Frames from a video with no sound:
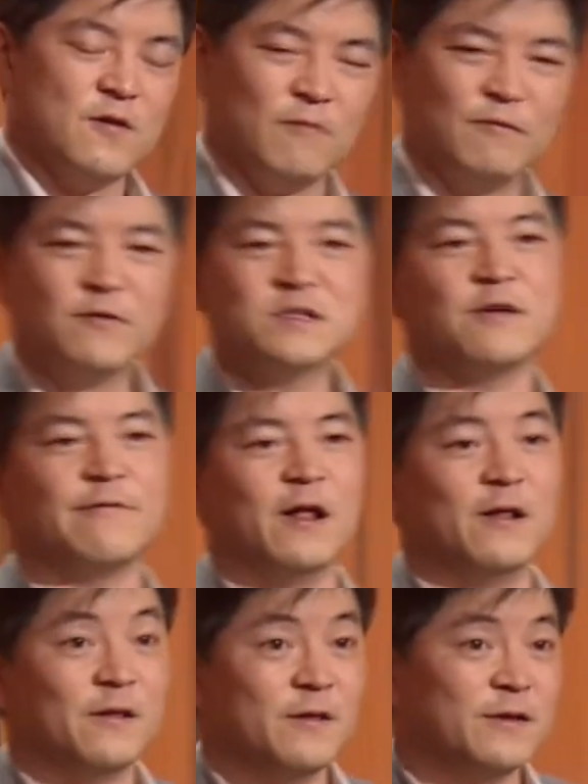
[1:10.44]
Well, first of
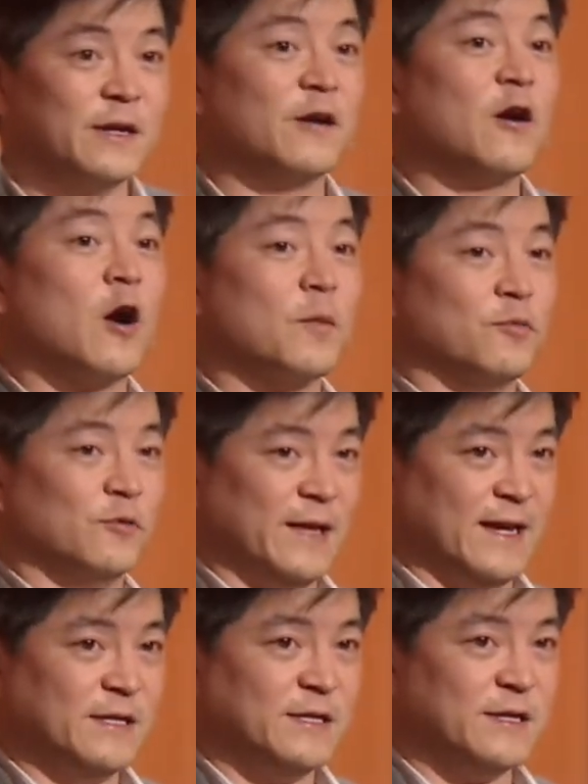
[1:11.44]
all, there are carpool
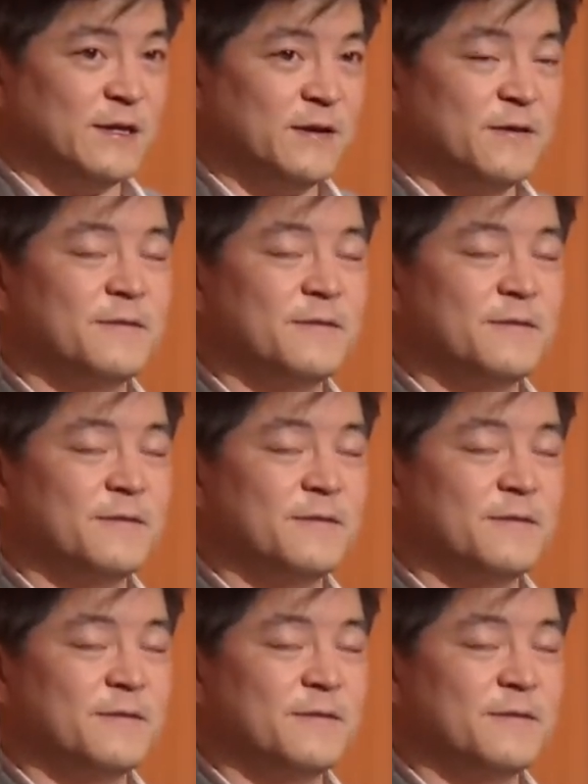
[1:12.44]
lanes.